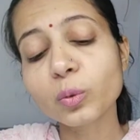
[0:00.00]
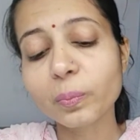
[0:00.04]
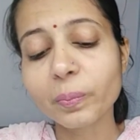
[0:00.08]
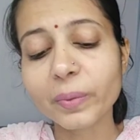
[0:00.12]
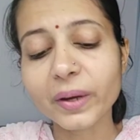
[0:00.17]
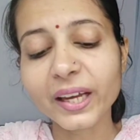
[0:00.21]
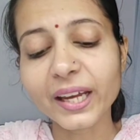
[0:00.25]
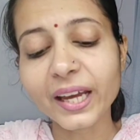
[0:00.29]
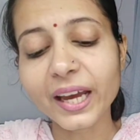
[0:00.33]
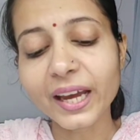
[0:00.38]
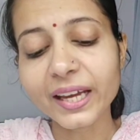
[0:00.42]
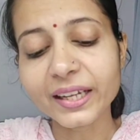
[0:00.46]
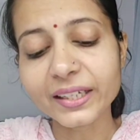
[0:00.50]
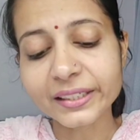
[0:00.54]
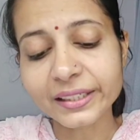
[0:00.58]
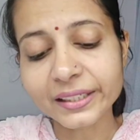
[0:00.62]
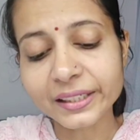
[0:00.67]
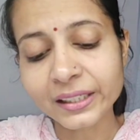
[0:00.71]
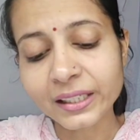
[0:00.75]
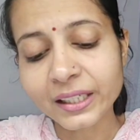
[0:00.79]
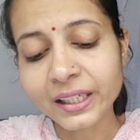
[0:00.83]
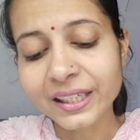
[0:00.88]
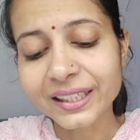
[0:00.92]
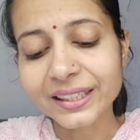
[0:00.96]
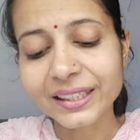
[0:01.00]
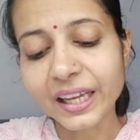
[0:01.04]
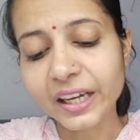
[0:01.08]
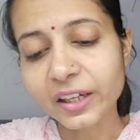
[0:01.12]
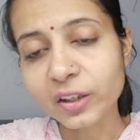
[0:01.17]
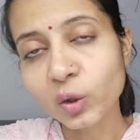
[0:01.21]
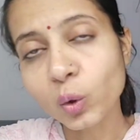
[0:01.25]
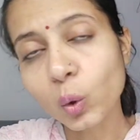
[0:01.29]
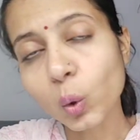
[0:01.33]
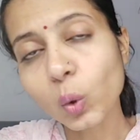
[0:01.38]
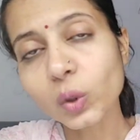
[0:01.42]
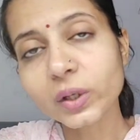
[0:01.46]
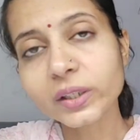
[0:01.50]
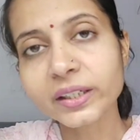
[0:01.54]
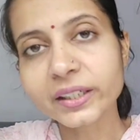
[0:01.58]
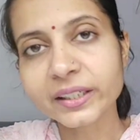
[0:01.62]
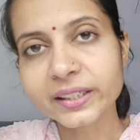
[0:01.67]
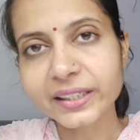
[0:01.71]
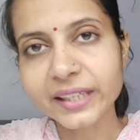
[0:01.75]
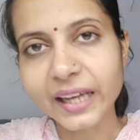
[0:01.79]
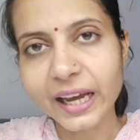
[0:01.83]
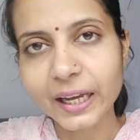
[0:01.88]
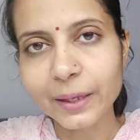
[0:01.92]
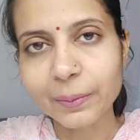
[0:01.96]
beget that
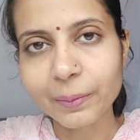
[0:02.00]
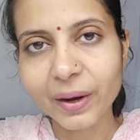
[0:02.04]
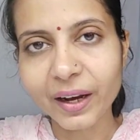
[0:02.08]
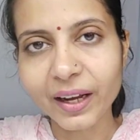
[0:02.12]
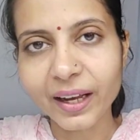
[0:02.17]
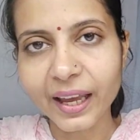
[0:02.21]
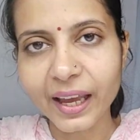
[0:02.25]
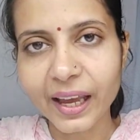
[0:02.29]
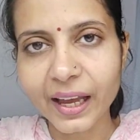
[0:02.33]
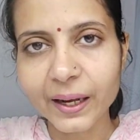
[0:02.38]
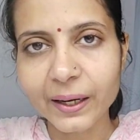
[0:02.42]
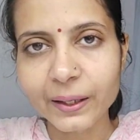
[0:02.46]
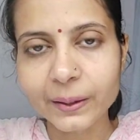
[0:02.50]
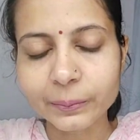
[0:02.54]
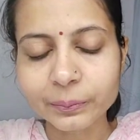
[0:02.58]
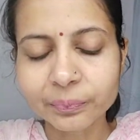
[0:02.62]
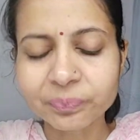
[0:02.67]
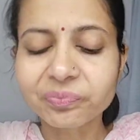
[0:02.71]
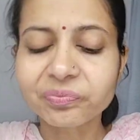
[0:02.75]
golden time again.